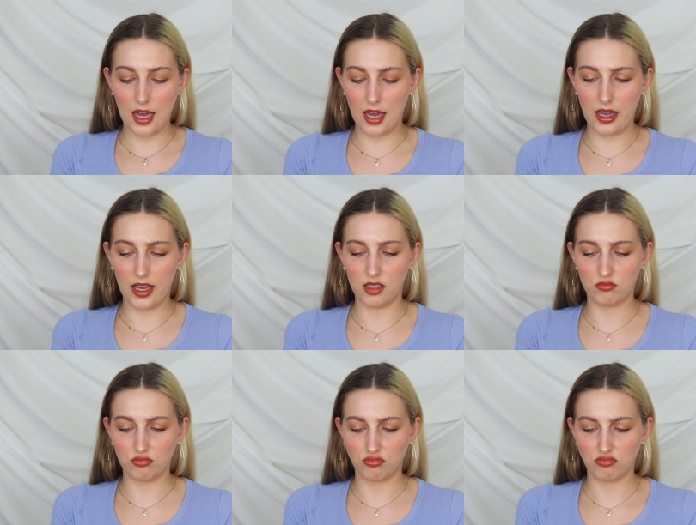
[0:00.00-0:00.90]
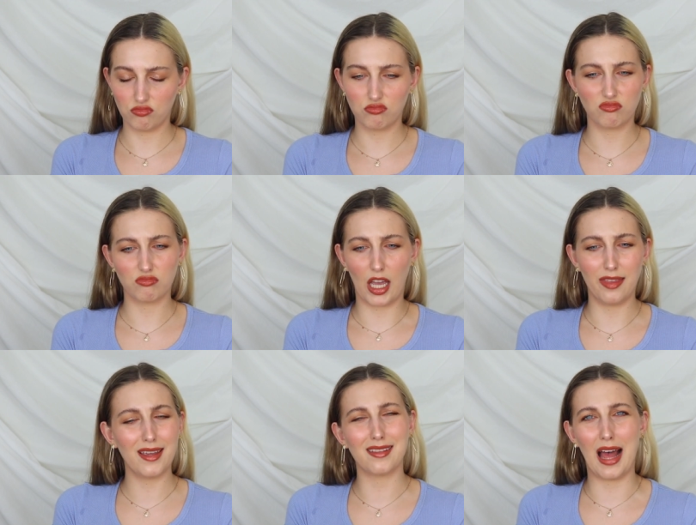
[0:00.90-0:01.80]
Um, I
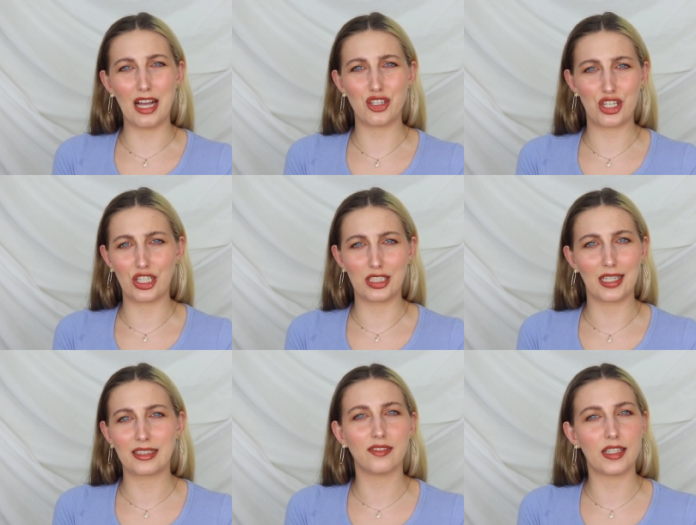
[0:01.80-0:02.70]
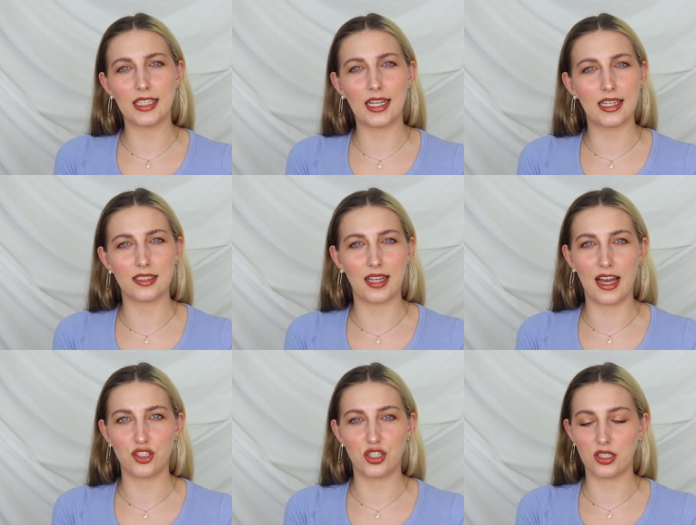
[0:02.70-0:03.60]
think last year, like the very end of
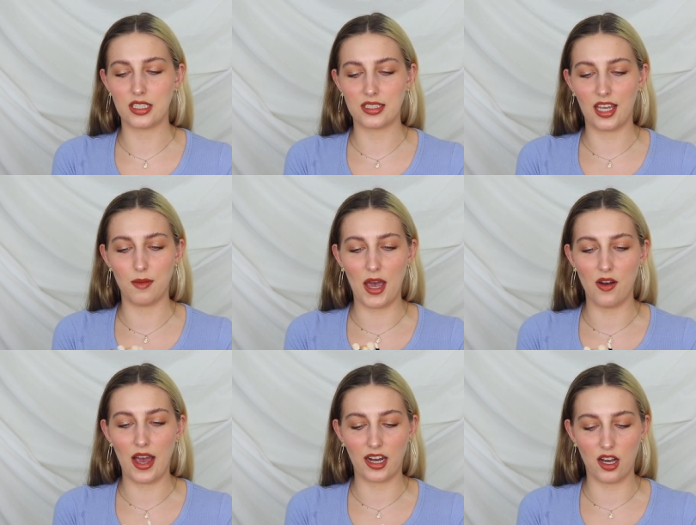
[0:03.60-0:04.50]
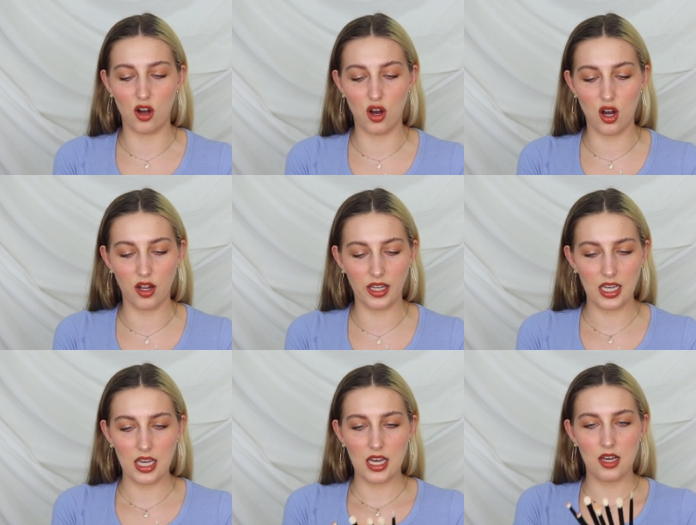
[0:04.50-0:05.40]
last year, these came out. I got
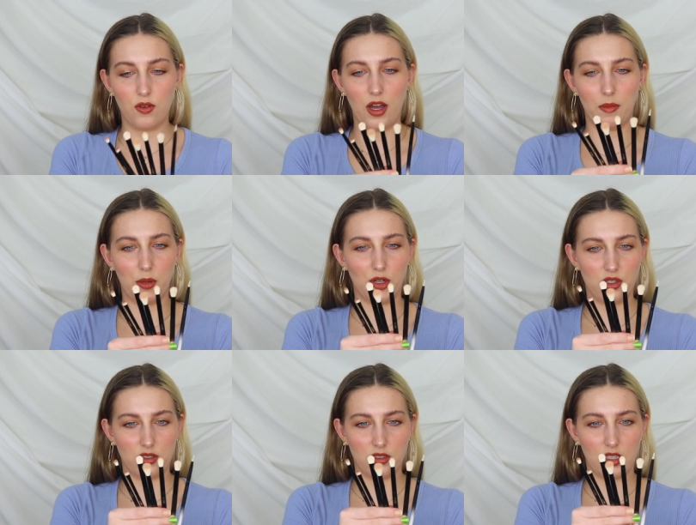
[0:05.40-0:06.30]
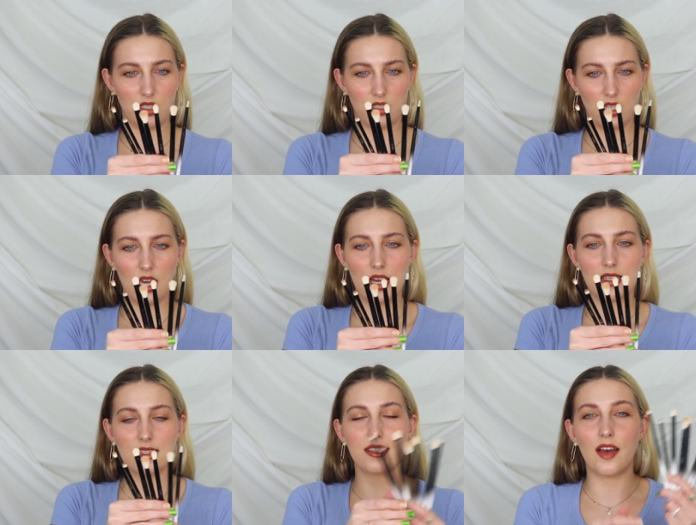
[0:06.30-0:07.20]
all, how many brushes of these?
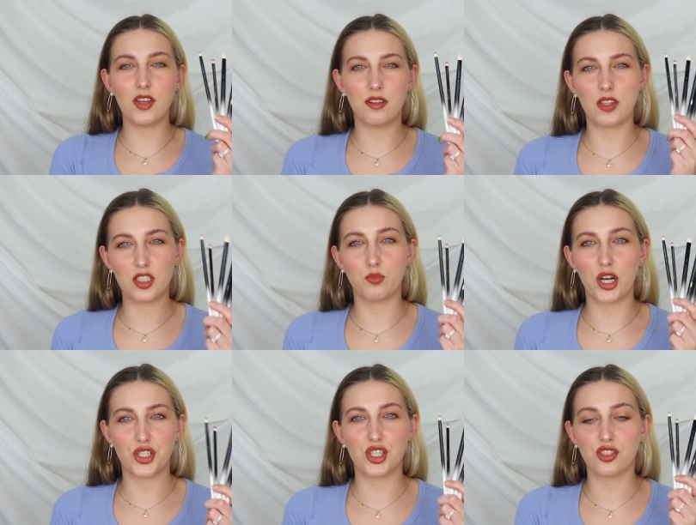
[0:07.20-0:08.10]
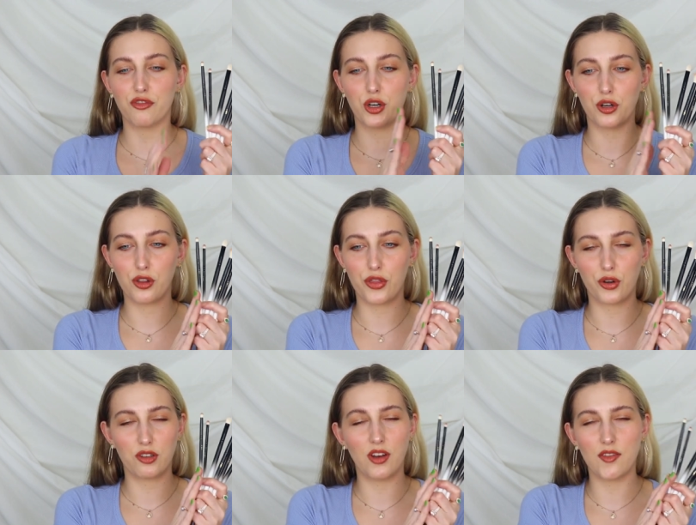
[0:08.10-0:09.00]
Seven of these brushes for
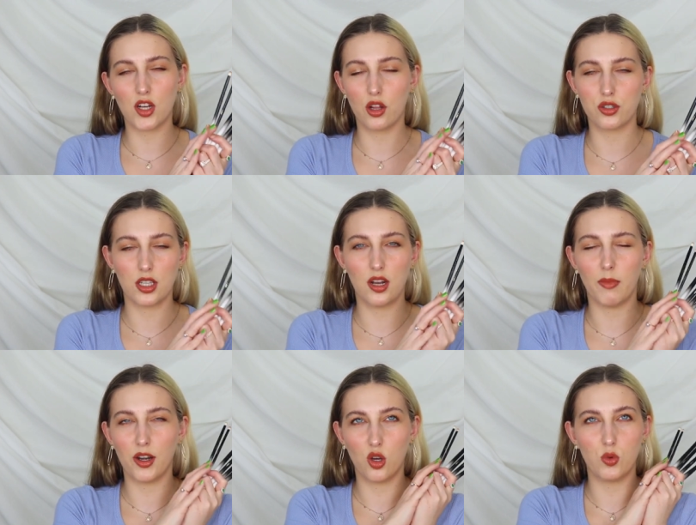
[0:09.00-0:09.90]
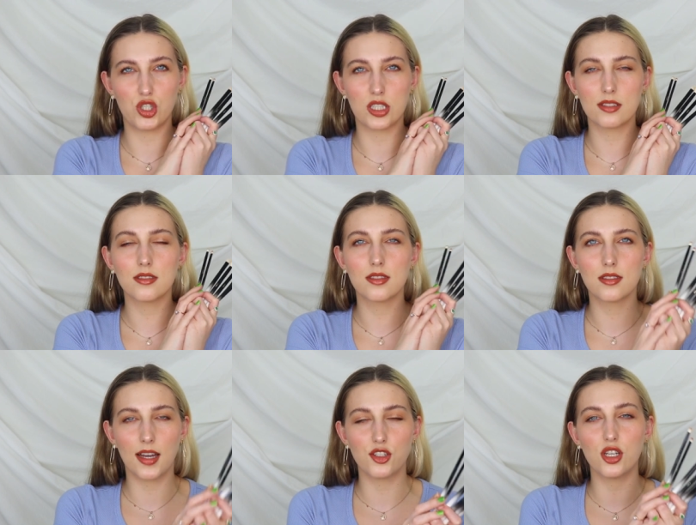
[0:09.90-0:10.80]
$35 in a bundle, which is
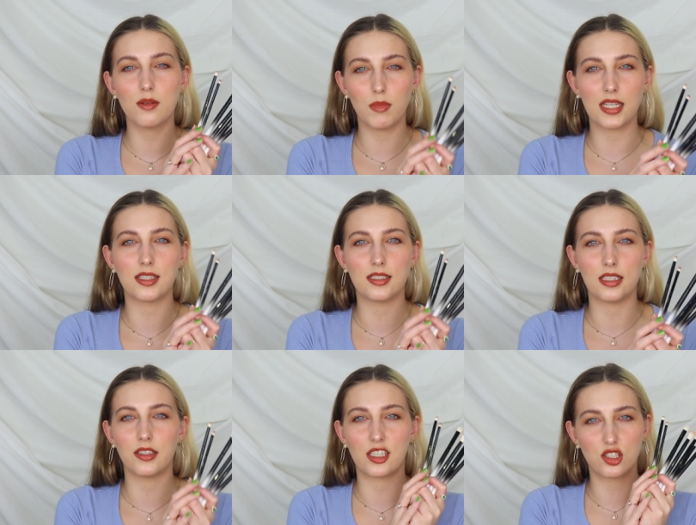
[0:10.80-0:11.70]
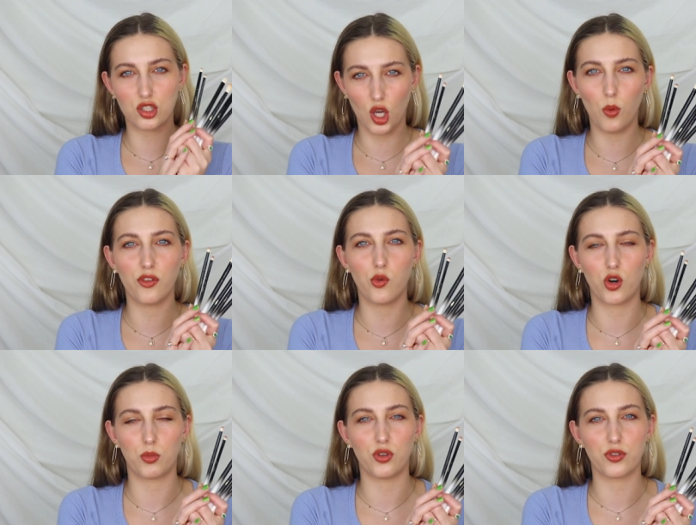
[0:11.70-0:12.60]
such an amazing deal. That's so
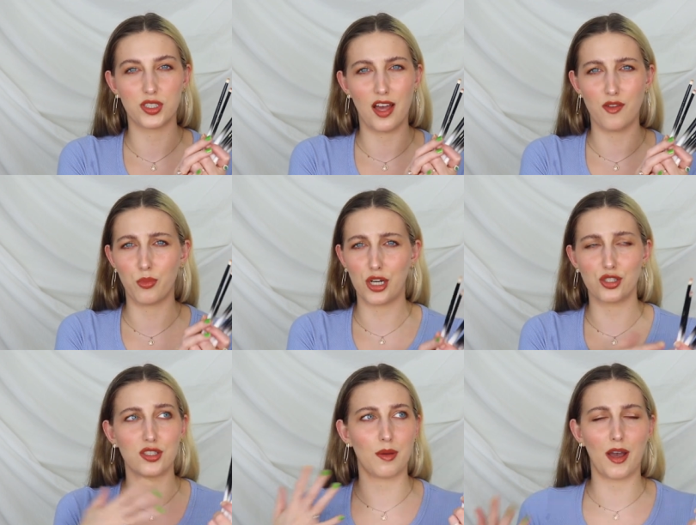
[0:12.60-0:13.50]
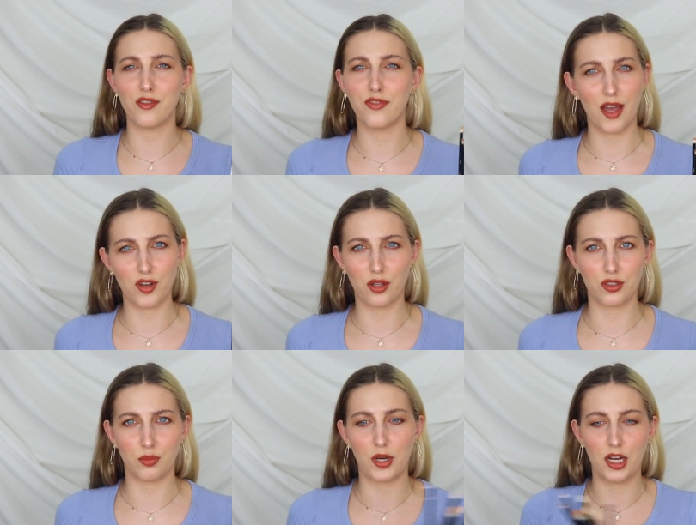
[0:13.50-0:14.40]
affordable for seven brushes, about
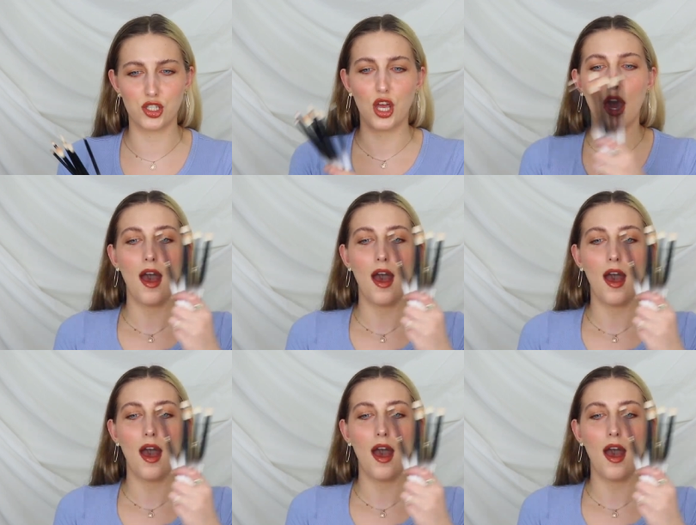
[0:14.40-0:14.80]
$5 brush,